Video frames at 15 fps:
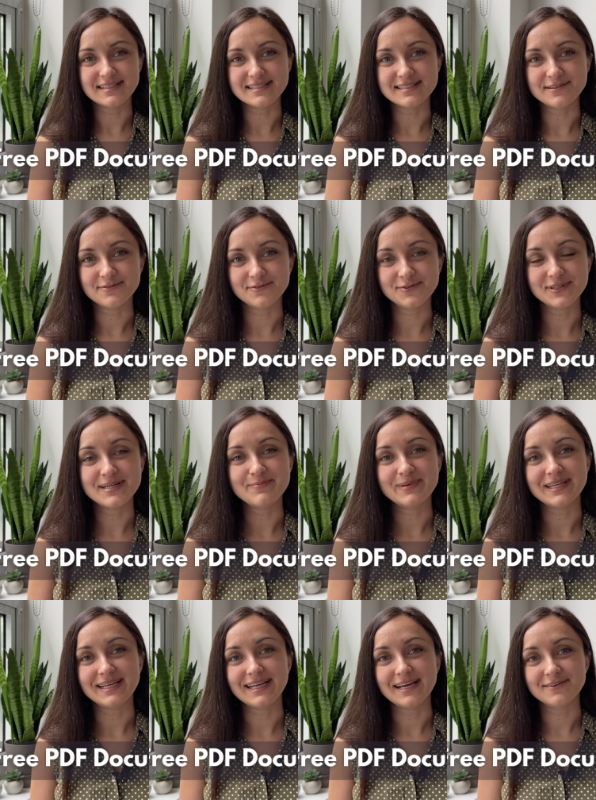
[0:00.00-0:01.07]
is a free
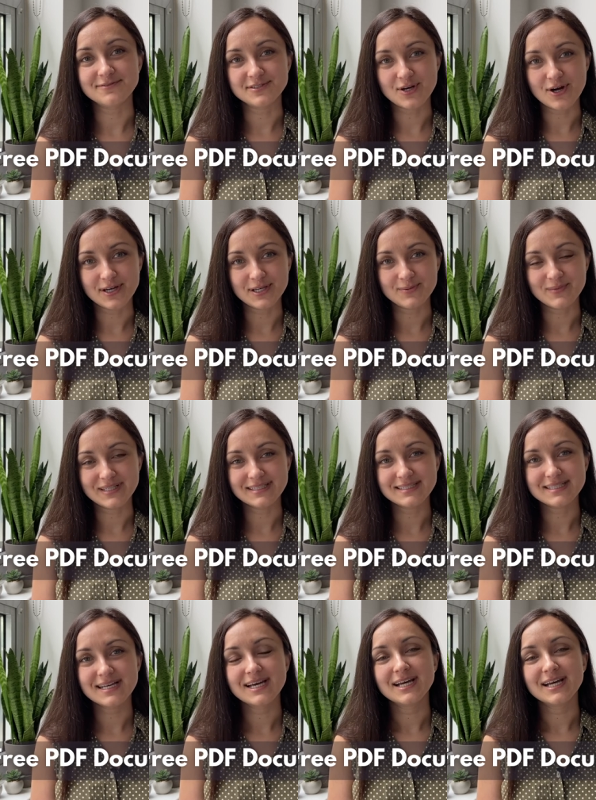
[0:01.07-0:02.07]
PDF document.